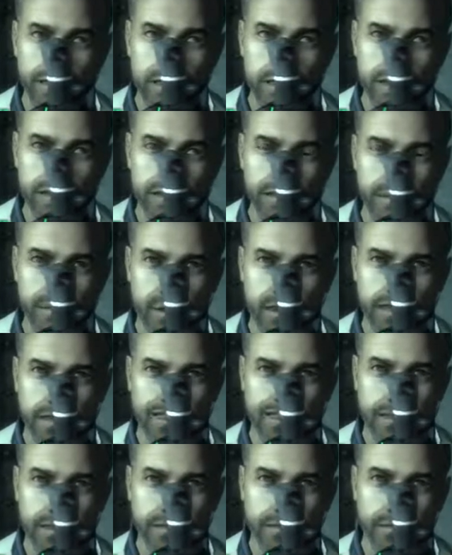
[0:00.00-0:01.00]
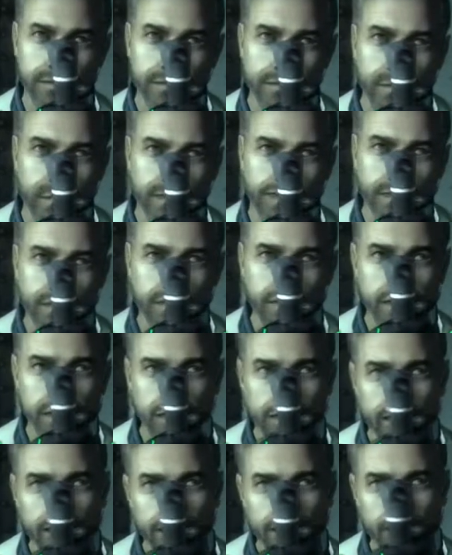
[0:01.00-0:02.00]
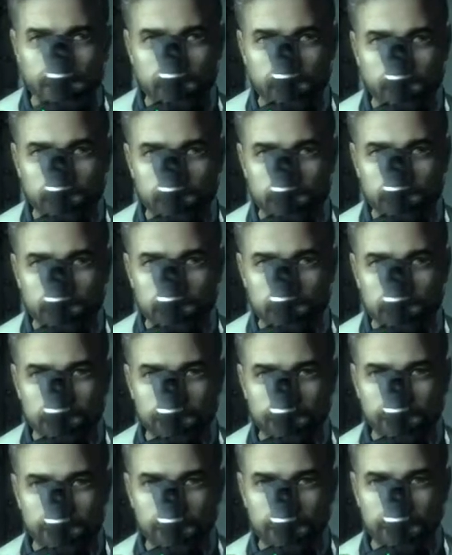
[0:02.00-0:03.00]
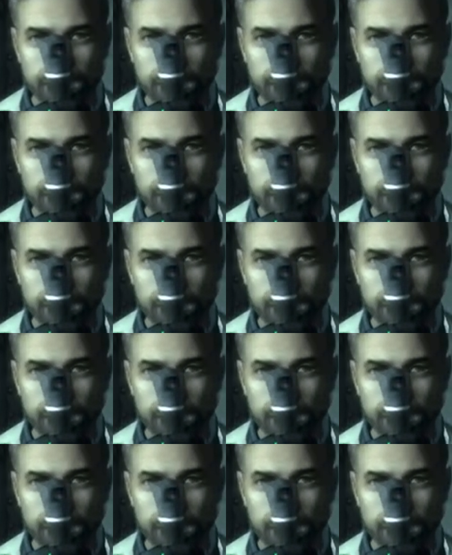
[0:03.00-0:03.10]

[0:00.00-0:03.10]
healthy 16 I don't want a goat. goat. So, yes.